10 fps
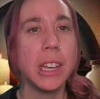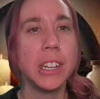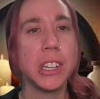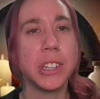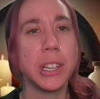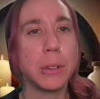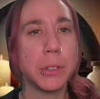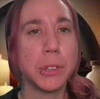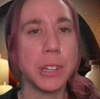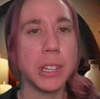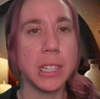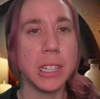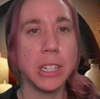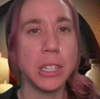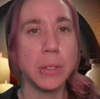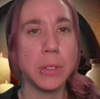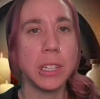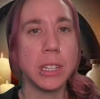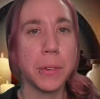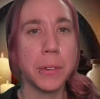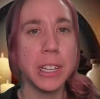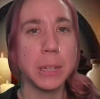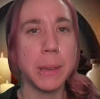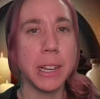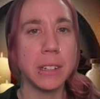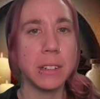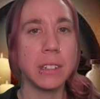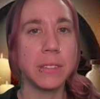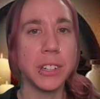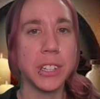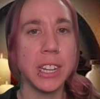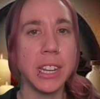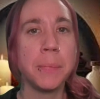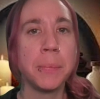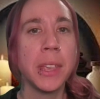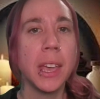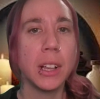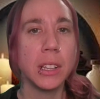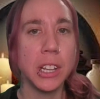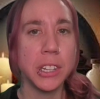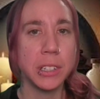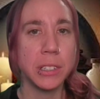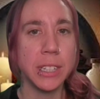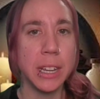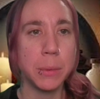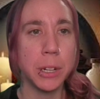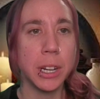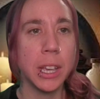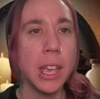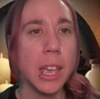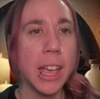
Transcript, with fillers: Additionally, cold stress induced increased bacterial diversity, ecological network,